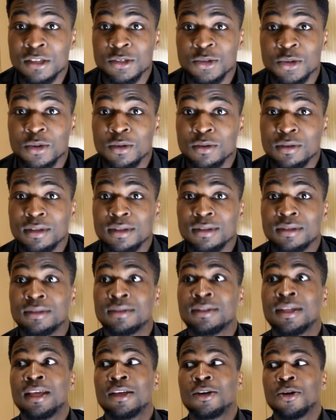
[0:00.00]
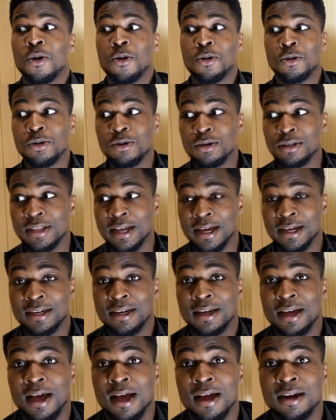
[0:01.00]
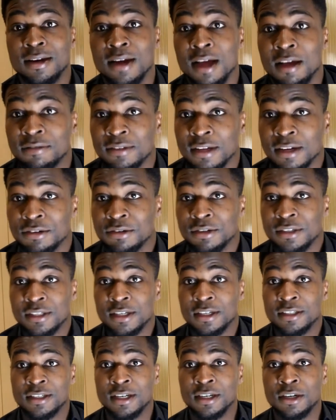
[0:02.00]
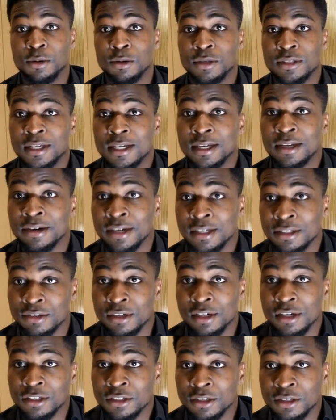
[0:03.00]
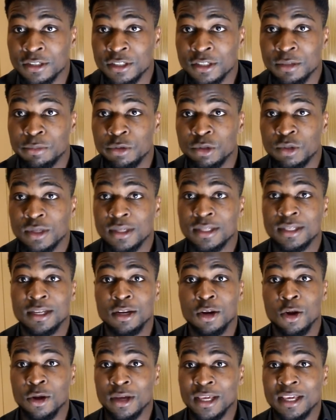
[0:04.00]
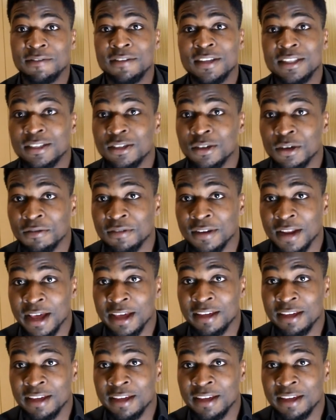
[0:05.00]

So they concluded, and after the research, that there was a great relationship between the longevity of